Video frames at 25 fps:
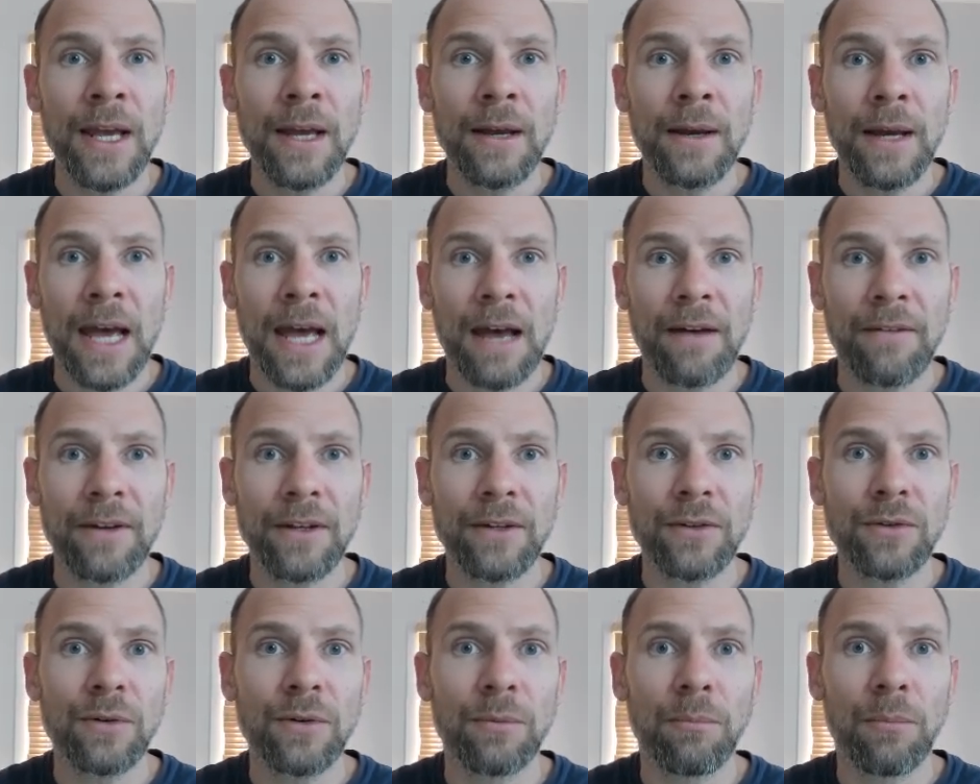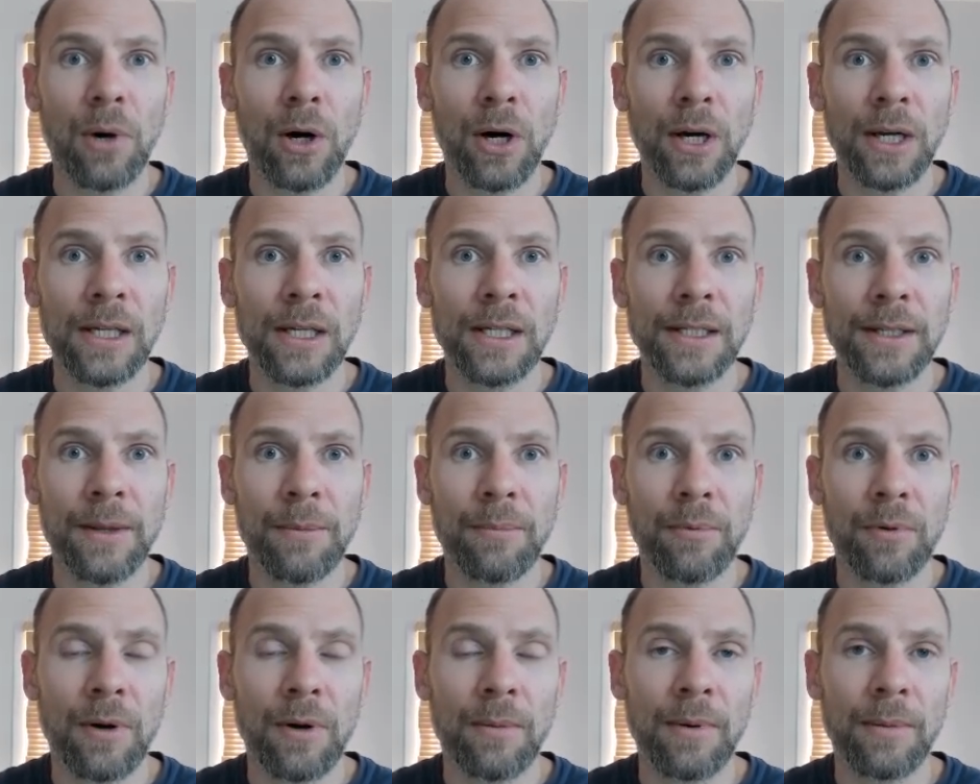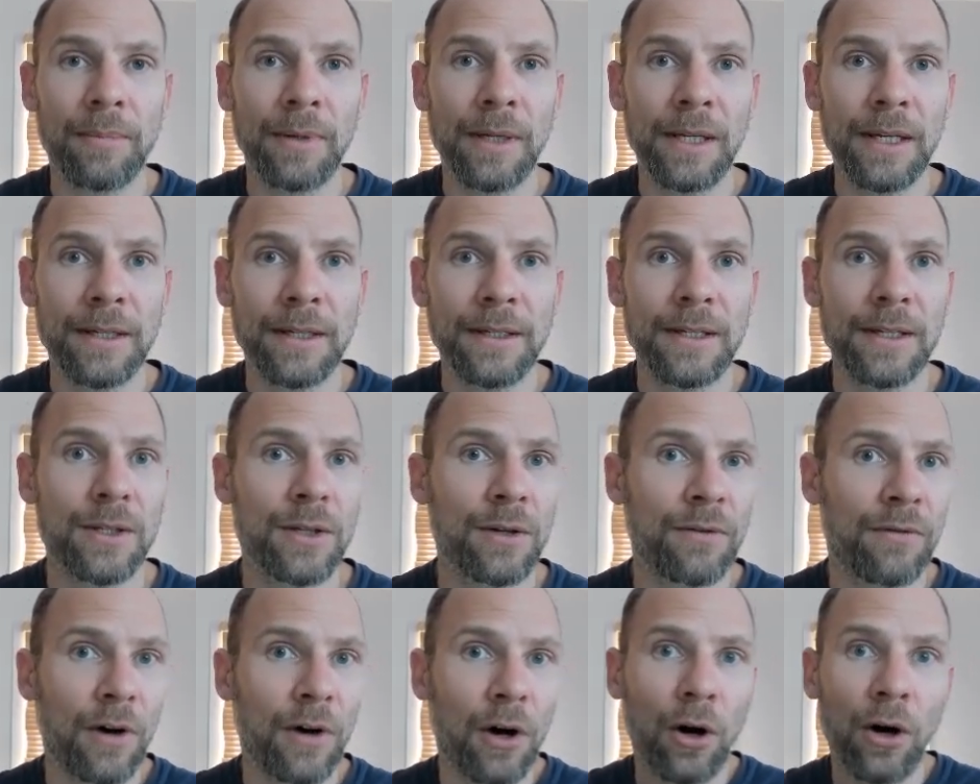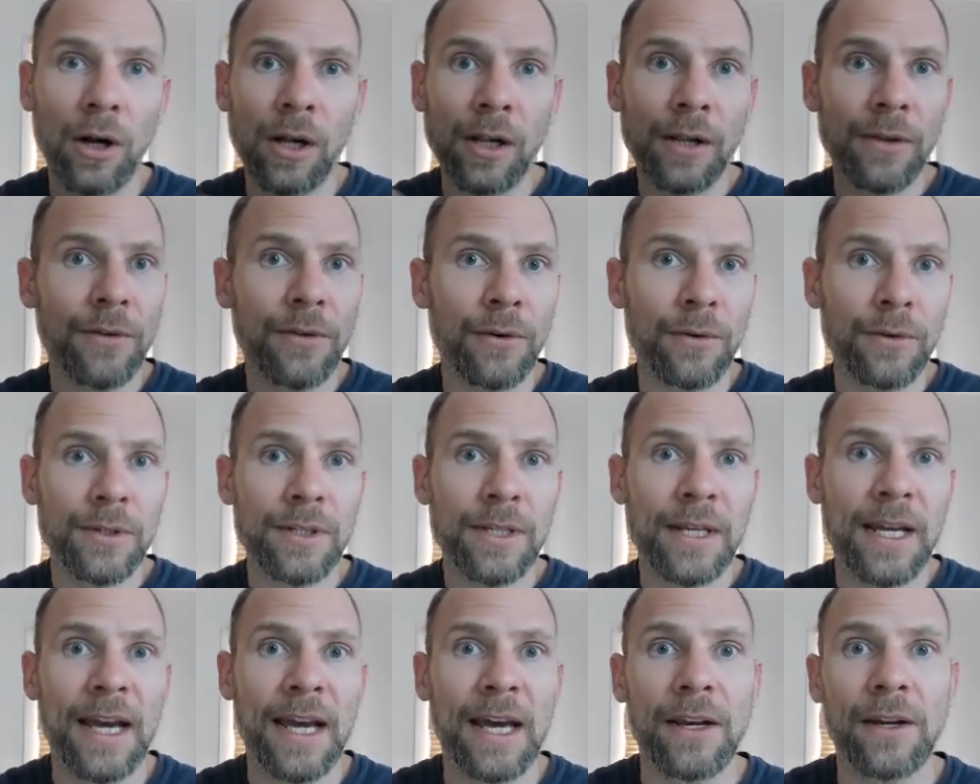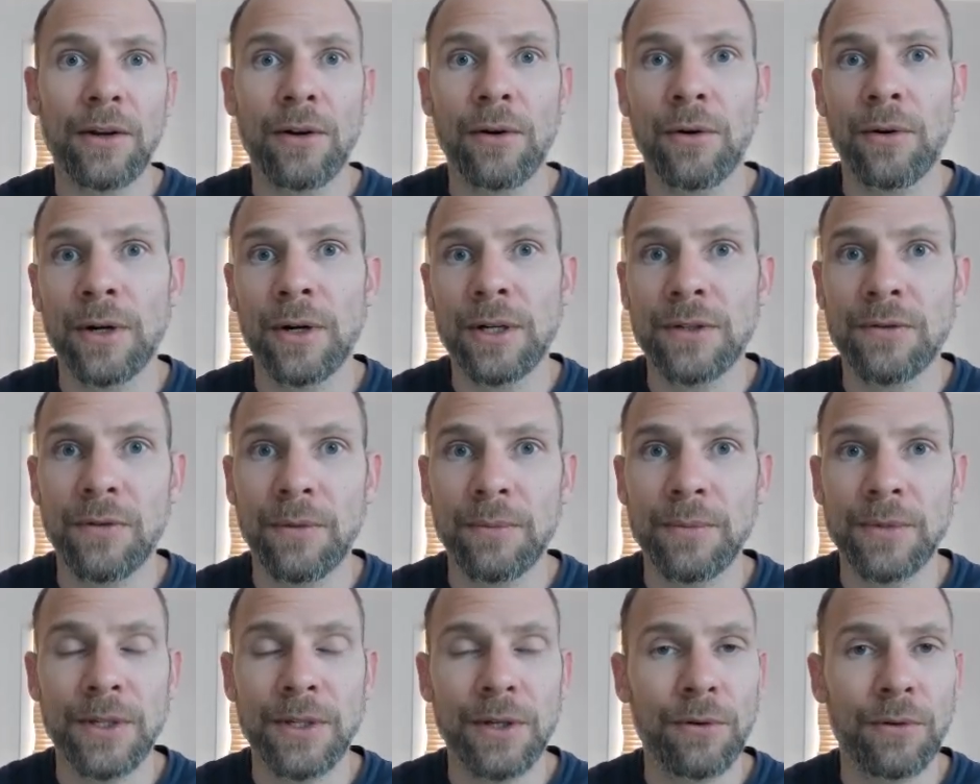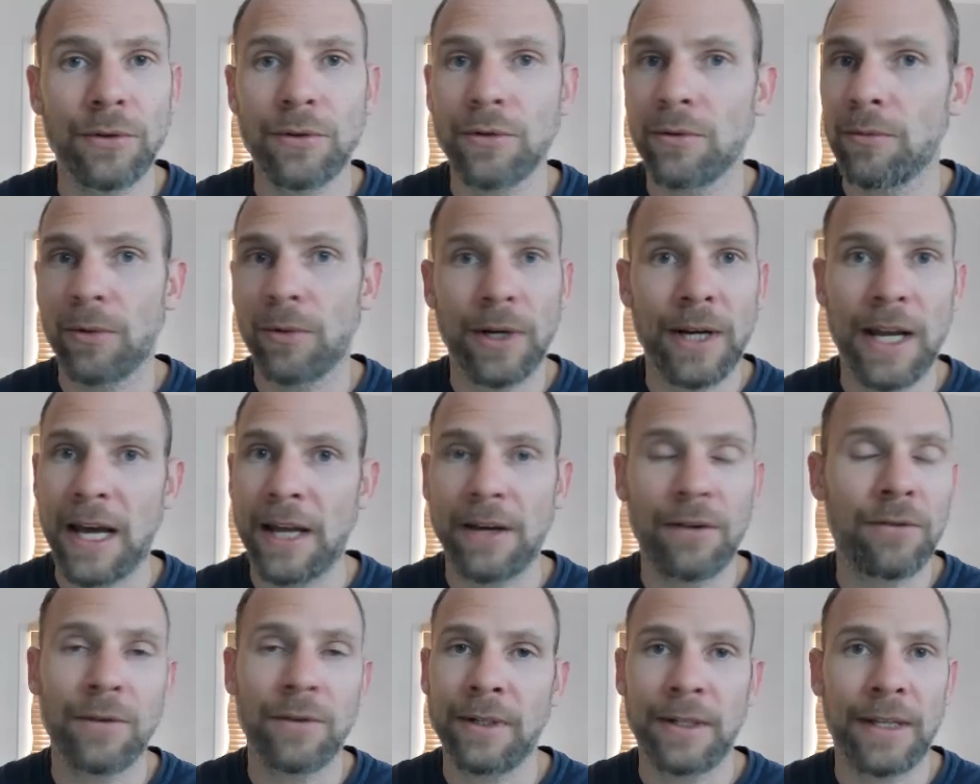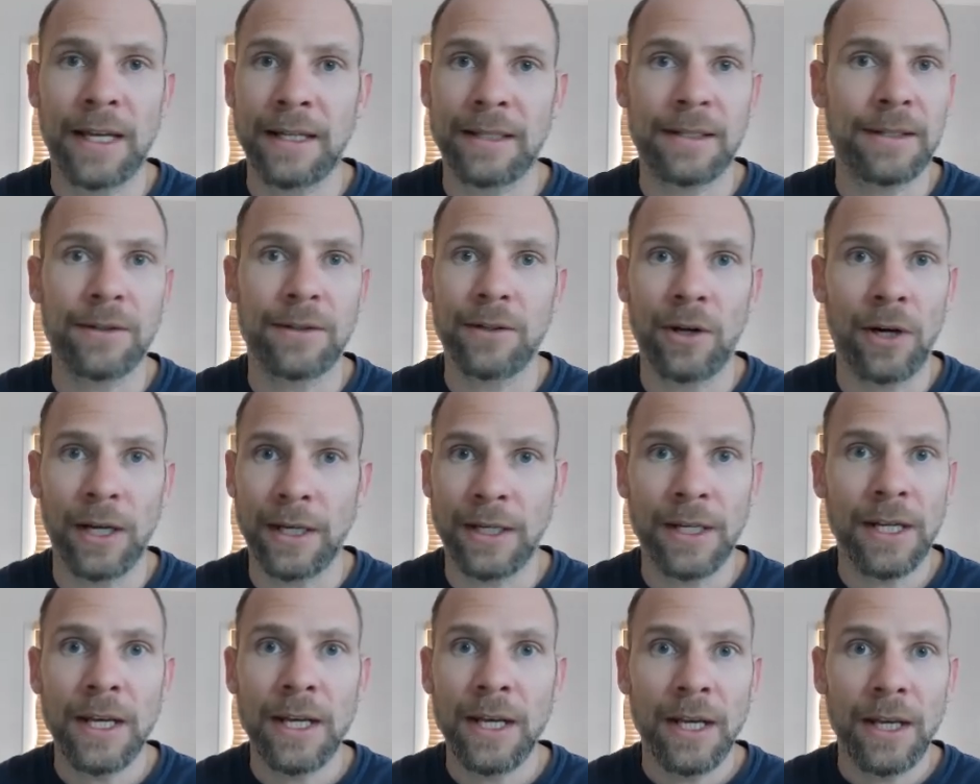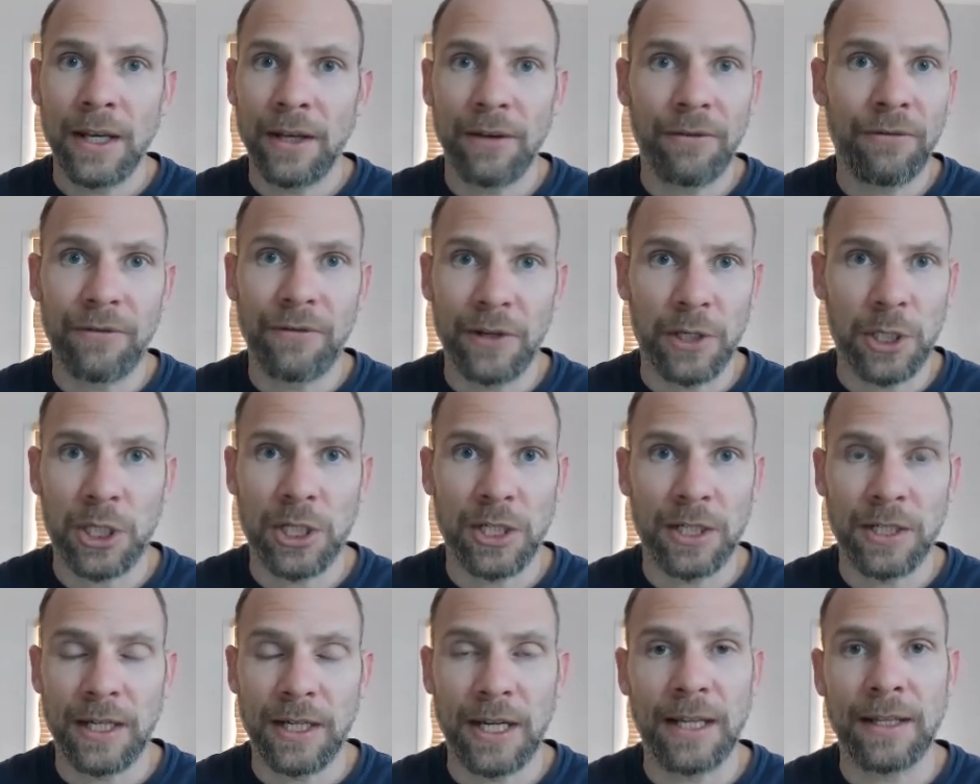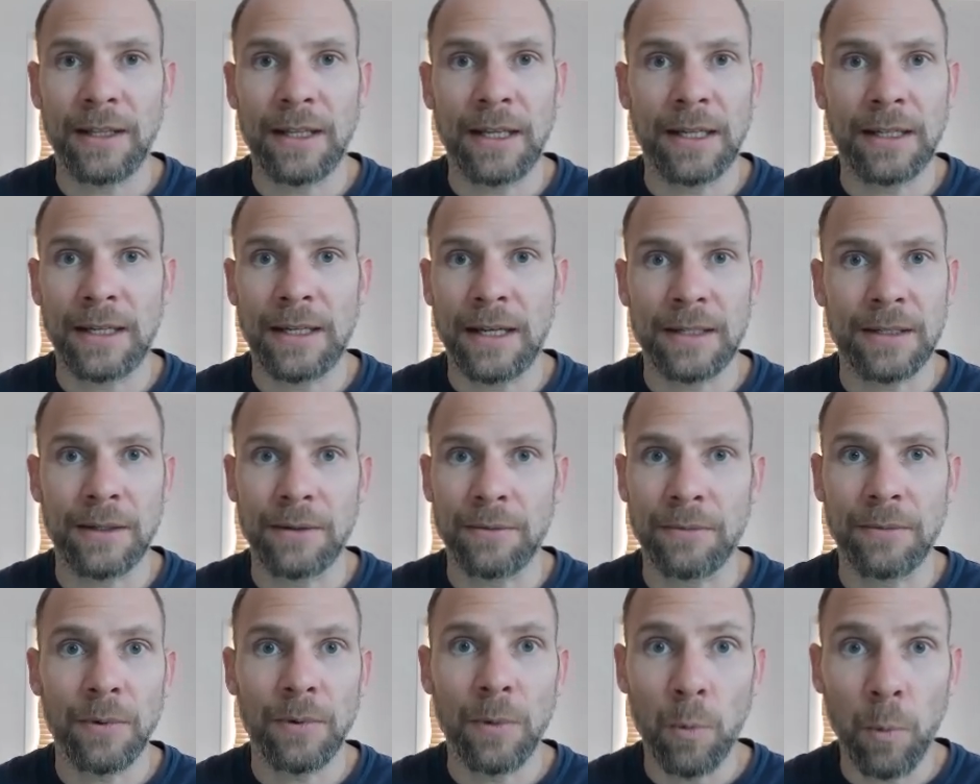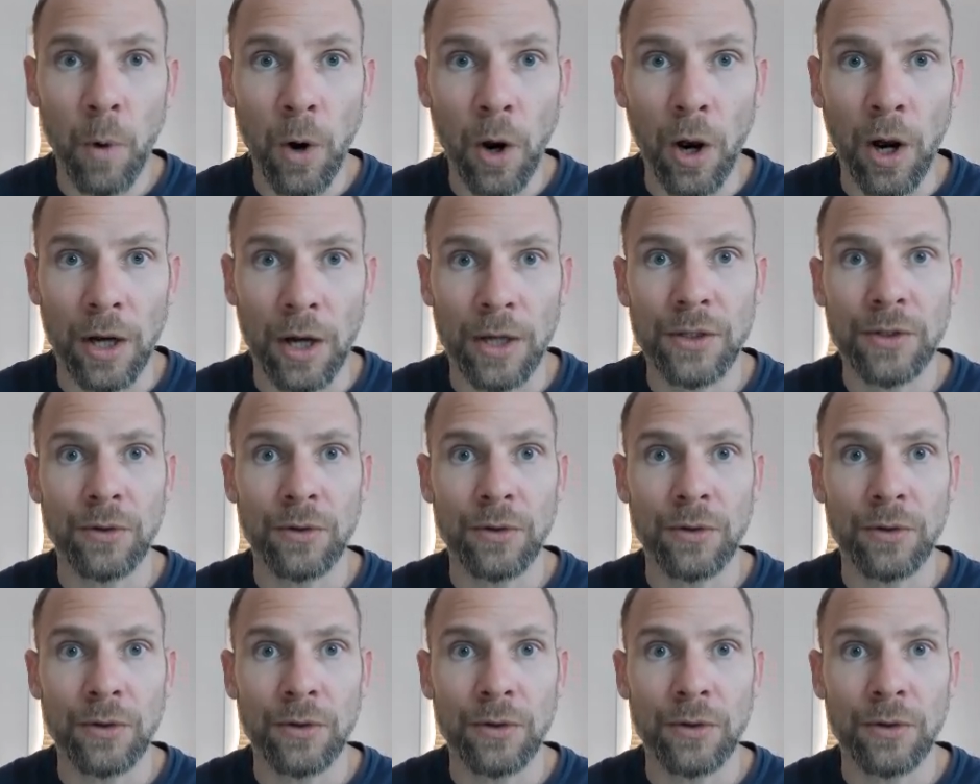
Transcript: having to model the probabilities of all those categories from 0 to 100, that's not efficient and that doesn't work.